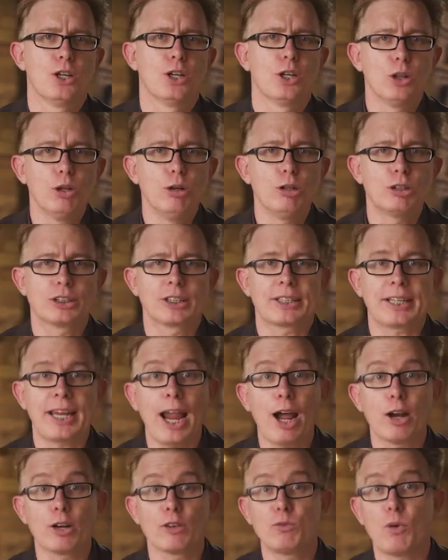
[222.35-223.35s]
Luke's
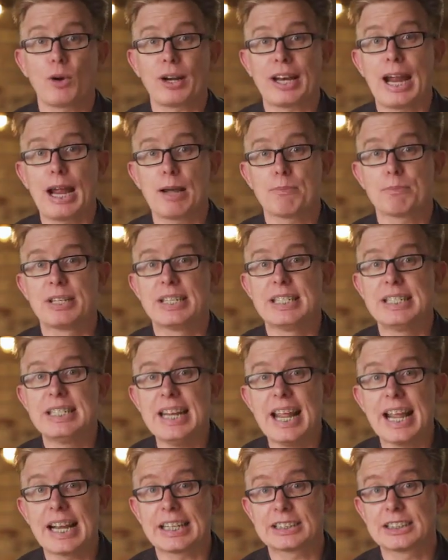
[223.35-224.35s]
account of what happened
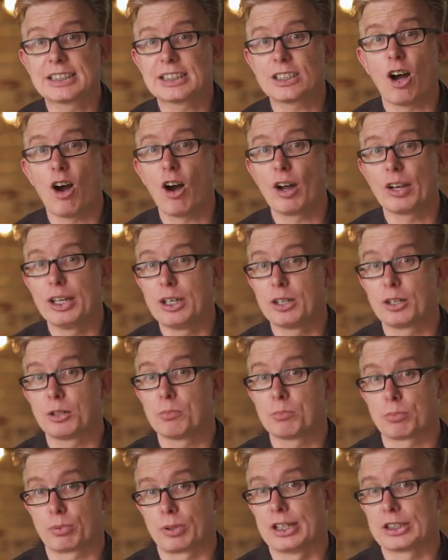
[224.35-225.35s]
next is highly
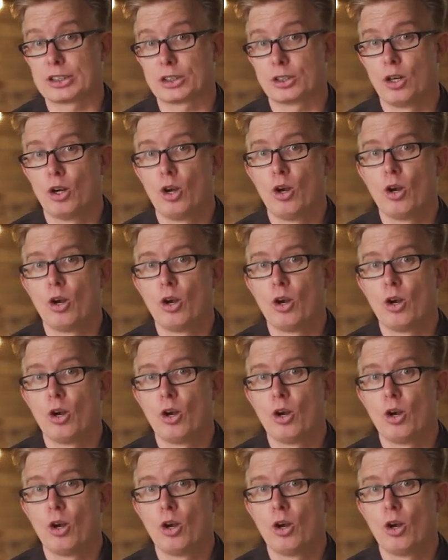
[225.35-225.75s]
compressed,